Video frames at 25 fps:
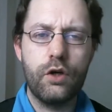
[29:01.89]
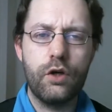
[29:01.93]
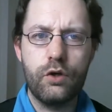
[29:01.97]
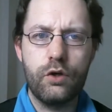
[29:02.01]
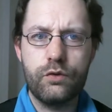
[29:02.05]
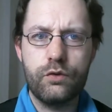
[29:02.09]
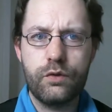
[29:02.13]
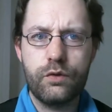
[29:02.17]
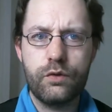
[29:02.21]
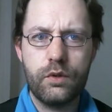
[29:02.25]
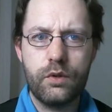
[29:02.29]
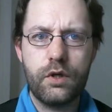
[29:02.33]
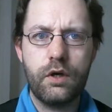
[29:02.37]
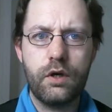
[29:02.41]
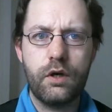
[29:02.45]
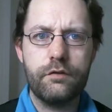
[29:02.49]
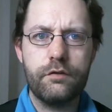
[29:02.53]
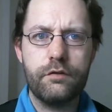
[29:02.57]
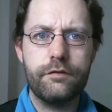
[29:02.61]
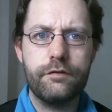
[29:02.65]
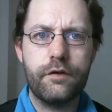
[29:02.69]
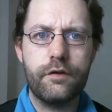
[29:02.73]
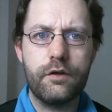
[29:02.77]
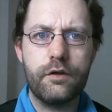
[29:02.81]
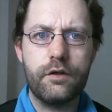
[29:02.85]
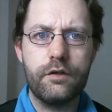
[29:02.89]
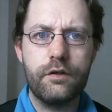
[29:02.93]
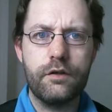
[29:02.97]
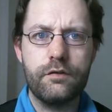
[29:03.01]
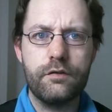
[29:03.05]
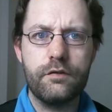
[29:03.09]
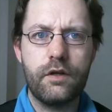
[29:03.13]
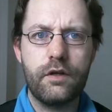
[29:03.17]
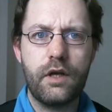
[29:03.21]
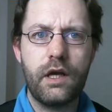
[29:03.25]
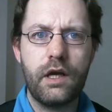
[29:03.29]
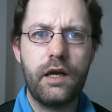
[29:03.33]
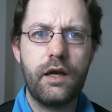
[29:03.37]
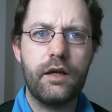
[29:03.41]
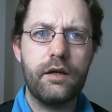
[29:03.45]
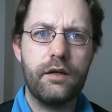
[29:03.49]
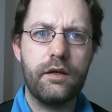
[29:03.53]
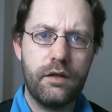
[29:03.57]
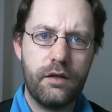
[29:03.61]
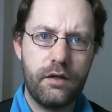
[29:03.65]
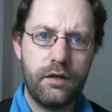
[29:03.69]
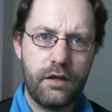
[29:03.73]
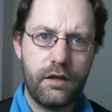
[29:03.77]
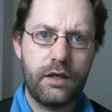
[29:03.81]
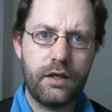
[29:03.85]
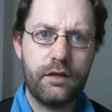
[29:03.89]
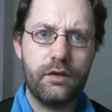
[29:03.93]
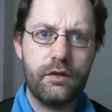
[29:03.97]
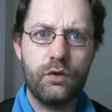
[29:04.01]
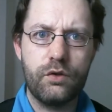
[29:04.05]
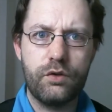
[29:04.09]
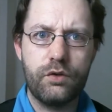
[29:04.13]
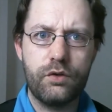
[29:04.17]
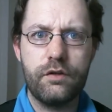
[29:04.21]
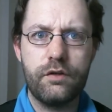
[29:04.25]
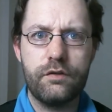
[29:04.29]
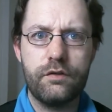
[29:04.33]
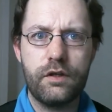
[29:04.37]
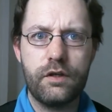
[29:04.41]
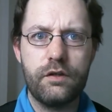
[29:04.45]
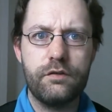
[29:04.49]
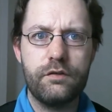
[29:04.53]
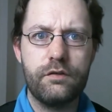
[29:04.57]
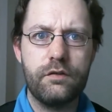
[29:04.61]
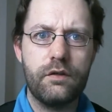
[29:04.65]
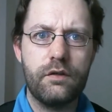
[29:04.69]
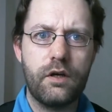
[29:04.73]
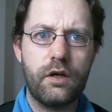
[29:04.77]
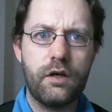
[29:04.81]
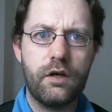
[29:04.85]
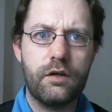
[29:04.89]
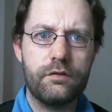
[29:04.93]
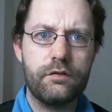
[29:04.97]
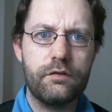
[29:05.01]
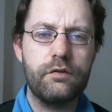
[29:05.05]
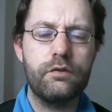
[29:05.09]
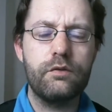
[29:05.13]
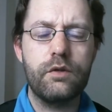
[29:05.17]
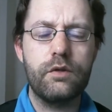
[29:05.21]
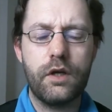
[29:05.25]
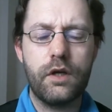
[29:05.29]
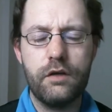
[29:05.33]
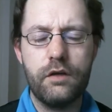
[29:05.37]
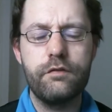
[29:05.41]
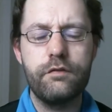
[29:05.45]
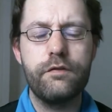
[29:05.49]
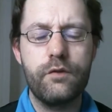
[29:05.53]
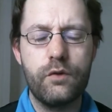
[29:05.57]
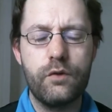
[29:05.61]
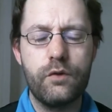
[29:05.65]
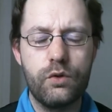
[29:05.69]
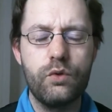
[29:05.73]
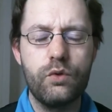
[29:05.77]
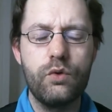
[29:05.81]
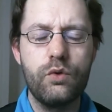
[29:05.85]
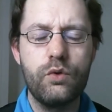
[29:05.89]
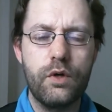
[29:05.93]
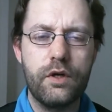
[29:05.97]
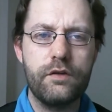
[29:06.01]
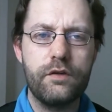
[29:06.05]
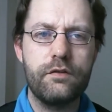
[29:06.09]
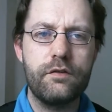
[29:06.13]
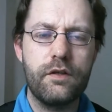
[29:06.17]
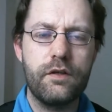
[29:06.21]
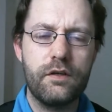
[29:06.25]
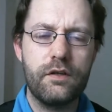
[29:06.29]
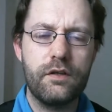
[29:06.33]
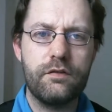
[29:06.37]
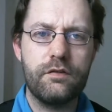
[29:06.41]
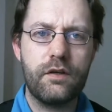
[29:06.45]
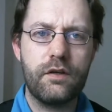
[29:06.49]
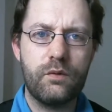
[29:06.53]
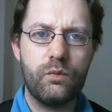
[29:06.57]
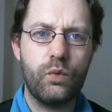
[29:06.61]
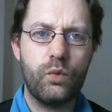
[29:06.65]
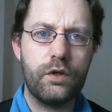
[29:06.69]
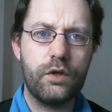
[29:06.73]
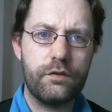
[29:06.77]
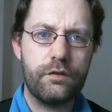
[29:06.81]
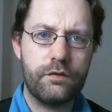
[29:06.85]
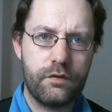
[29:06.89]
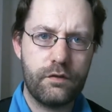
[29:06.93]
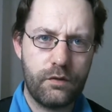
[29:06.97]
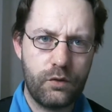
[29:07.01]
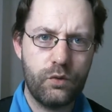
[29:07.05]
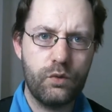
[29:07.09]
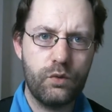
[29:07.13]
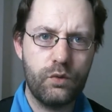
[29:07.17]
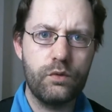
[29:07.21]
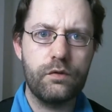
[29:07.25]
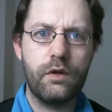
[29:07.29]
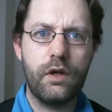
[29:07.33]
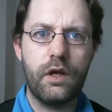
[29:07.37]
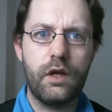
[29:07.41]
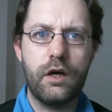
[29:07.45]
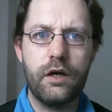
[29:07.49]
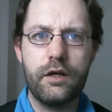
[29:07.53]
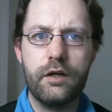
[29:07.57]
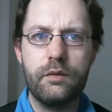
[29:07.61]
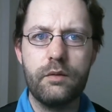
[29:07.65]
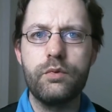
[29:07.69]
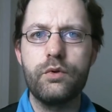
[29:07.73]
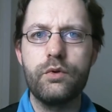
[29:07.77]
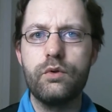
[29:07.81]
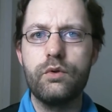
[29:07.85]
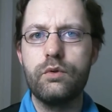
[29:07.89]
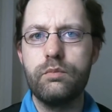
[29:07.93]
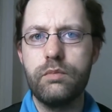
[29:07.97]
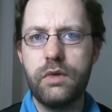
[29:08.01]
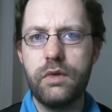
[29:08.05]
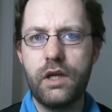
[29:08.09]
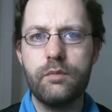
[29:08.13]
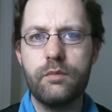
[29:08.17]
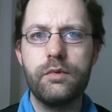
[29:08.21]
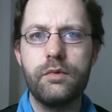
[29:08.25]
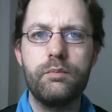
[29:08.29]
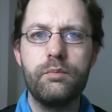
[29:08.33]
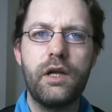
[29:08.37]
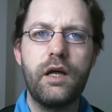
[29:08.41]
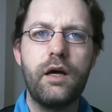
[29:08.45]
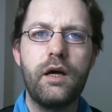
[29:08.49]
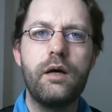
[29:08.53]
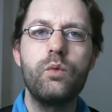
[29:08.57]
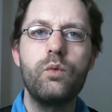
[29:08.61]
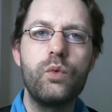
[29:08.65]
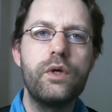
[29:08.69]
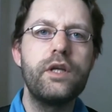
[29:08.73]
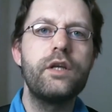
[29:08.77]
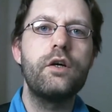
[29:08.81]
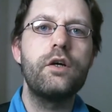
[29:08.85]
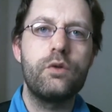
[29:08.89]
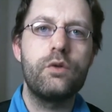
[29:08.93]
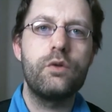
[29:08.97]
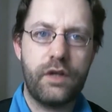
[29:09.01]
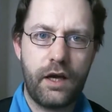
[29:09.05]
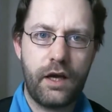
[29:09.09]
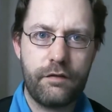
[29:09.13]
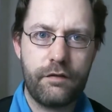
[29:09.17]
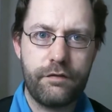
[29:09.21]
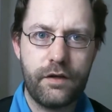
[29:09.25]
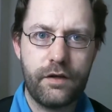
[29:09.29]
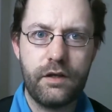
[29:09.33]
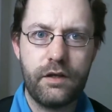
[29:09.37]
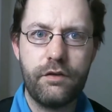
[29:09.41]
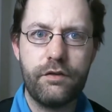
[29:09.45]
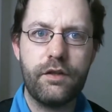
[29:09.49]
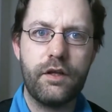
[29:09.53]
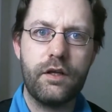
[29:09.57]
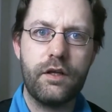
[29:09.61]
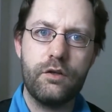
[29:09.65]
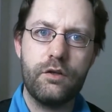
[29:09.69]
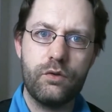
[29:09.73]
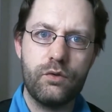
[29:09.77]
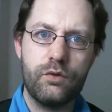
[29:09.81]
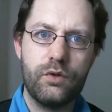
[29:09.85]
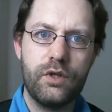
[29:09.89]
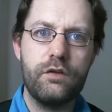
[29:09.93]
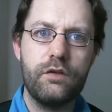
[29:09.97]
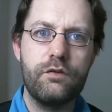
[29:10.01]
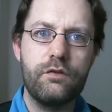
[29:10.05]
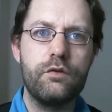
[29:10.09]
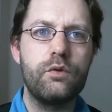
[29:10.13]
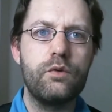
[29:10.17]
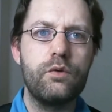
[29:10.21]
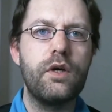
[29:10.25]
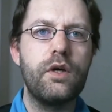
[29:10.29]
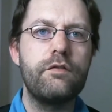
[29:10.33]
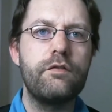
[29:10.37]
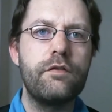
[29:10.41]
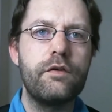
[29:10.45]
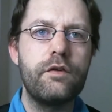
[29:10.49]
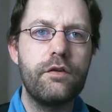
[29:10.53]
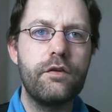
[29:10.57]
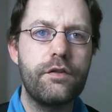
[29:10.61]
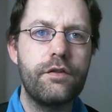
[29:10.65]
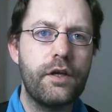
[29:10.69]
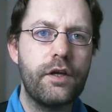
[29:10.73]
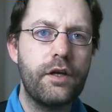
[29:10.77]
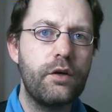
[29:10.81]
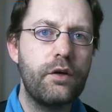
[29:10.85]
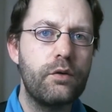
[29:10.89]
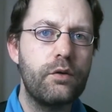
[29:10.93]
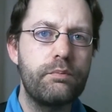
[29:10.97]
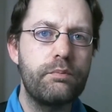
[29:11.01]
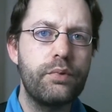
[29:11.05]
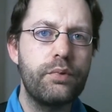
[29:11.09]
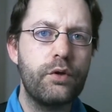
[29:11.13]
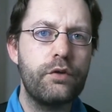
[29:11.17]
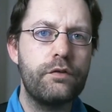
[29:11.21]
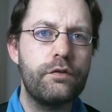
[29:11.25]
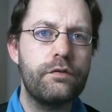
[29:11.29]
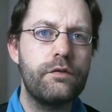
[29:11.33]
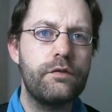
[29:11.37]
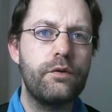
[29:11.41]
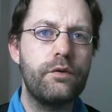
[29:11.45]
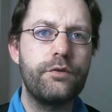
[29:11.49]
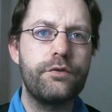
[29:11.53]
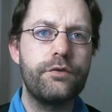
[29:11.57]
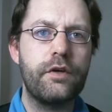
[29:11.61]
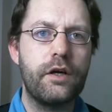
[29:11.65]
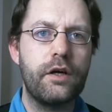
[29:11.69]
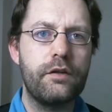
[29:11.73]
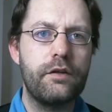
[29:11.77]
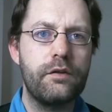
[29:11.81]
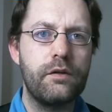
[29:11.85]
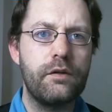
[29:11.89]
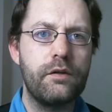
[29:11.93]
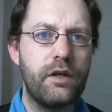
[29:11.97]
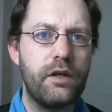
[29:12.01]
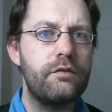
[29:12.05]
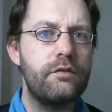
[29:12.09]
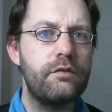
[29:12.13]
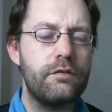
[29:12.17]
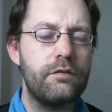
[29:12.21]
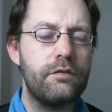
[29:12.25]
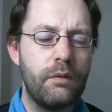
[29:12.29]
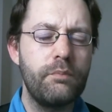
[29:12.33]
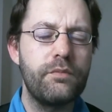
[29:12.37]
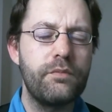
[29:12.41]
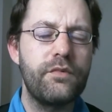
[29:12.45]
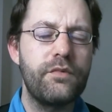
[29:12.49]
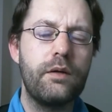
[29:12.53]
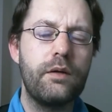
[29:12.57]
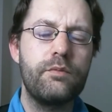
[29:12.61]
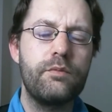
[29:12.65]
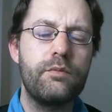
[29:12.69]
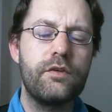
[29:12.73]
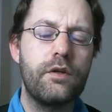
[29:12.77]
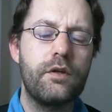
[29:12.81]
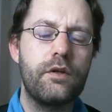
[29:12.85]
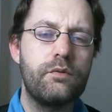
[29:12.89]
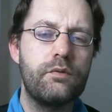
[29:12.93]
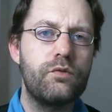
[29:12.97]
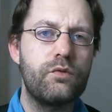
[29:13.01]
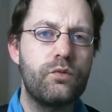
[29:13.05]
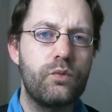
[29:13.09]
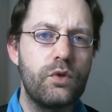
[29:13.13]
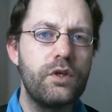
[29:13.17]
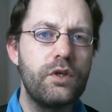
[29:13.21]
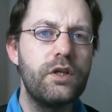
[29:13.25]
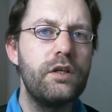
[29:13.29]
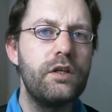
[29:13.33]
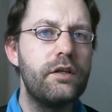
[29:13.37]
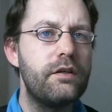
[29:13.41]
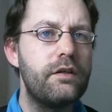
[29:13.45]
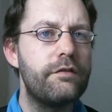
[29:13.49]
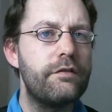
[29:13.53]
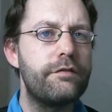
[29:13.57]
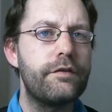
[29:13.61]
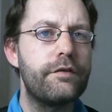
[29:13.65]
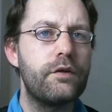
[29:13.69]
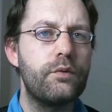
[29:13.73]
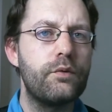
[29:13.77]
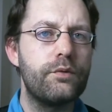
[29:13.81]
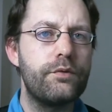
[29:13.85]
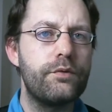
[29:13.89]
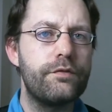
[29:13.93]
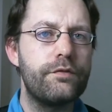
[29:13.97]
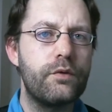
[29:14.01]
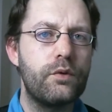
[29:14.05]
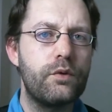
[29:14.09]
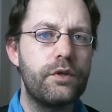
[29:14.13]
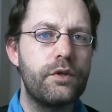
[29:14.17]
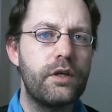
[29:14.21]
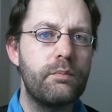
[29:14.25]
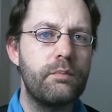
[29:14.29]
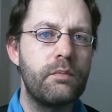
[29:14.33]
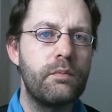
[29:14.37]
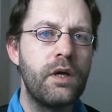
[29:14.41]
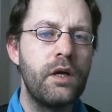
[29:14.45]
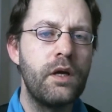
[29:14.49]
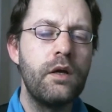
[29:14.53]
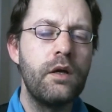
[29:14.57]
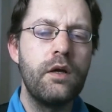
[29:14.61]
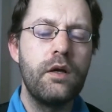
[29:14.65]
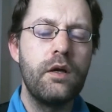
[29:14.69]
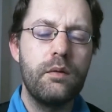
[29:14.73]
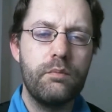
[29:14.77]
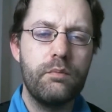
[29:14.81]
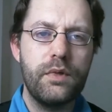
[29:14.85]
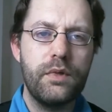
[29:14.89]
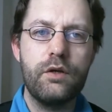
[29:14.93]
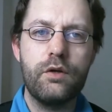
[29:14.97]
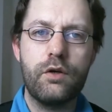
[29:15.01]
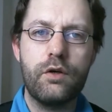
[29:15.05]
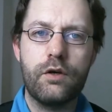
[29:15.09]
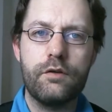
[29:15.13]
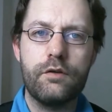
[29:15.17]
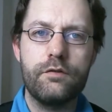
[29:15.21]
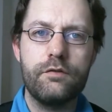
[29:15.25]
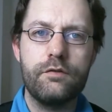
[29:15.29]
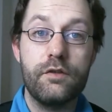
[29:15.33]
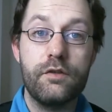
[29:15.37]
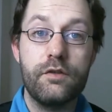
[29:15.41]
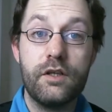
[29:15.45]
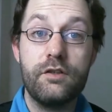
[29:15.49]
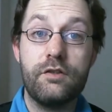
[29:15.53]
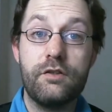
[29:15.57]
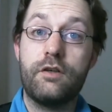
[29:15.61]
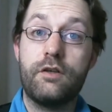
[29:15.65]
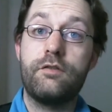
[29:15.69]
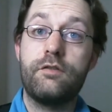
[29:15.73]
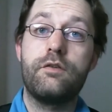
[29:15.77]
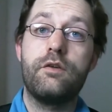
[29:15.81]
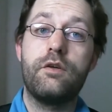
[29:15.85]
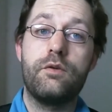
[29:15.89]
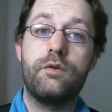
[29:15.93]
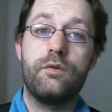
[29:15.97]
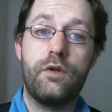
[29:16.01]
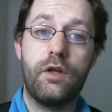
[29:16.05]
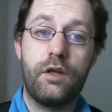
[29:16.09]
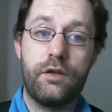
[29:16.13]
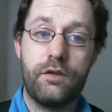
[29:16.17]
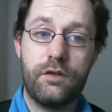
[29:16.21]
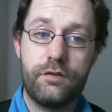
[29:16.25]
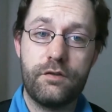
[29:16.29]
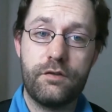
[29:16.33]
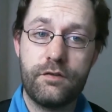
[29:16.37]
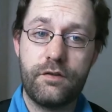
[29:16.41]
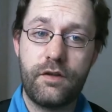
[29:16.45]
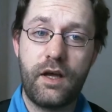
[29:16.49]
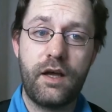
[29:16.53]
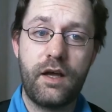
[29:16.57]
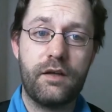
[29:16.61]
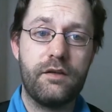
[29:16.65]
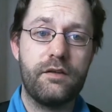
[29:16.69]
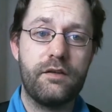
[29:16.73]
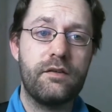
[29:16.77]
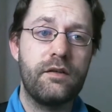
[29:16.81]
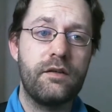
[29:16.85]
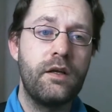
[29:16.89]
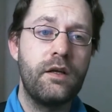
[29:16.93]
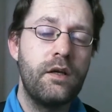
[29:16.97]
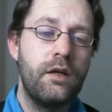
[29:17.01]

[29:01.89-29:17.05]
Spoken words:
you go to a conference and that organization asks, okay, for who is this and who's liable, blah blah blah. We don't have anything. You need to do everything on personal title, and sometimes that's really difficult for them because they just don't understand.